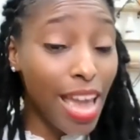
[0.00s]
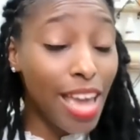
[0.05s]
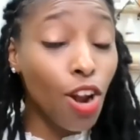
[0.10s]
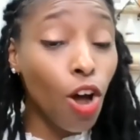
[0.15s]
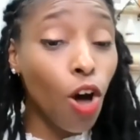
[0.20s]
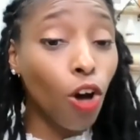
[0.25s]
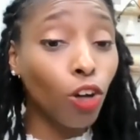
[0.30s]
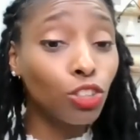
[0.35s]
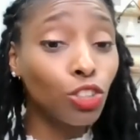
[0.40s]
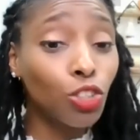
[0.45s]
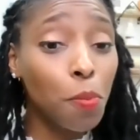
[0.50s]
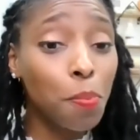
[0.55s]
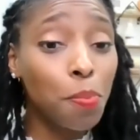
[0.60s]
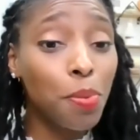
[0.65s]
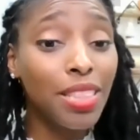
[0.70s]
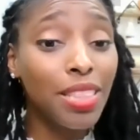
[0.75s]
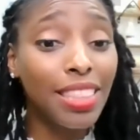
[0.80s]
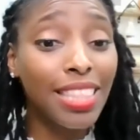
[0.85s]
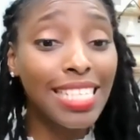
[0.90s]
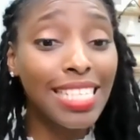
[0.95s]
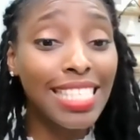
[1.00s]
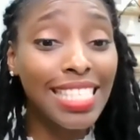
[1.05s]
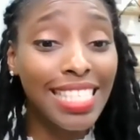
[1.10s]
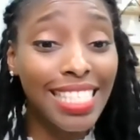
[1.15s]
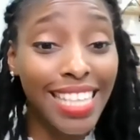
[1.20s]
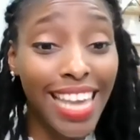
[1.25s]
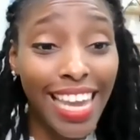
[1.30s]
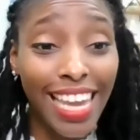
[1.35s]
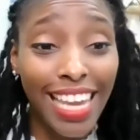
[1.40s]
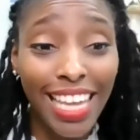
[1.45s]
and also put the
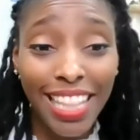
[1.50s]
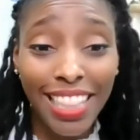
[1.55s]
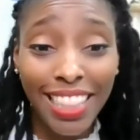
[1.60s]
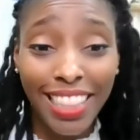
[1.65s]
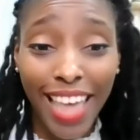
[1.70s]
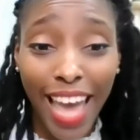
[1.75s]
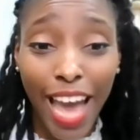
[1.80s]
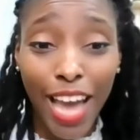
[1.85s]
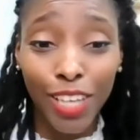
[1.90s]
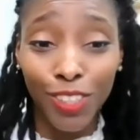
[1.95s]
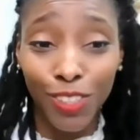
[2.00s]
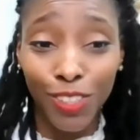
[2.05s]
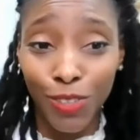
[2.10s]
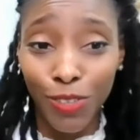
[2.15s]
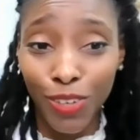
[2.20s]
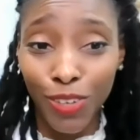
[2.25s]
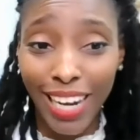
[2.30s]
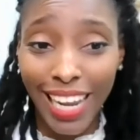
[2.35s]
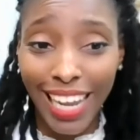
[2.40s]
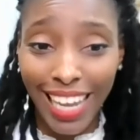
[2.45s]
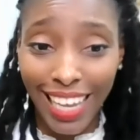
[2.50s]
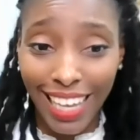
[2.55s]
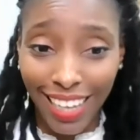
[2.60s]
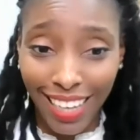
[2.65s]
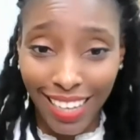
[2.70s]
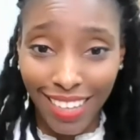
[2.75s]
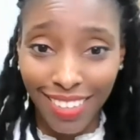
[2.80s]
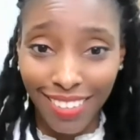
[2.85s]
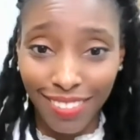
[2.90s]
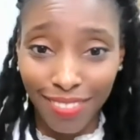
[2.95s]
state that you're
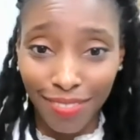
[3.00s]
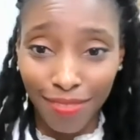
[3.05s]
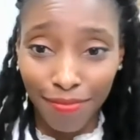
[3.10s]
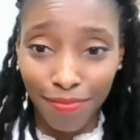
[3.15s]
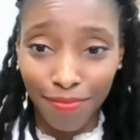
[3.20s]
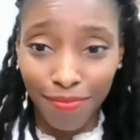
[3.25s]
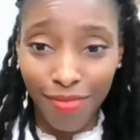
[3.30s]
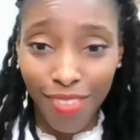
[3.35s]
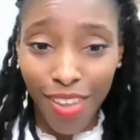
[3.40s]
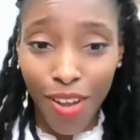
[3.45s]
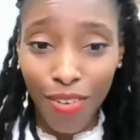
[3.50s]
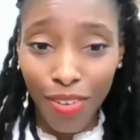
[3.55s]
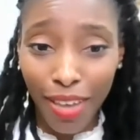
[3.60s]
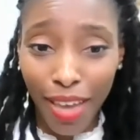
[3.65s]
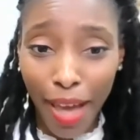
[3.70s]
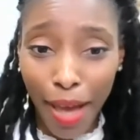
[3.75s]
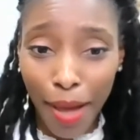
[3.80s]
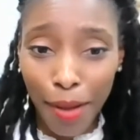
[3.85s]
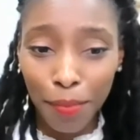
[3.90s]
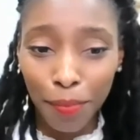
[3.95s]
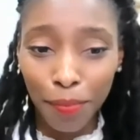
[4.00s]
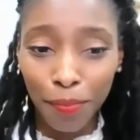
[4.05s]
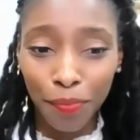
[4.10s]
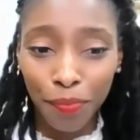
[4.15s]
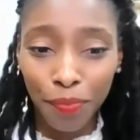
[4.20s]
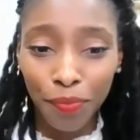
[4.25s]
in, okay?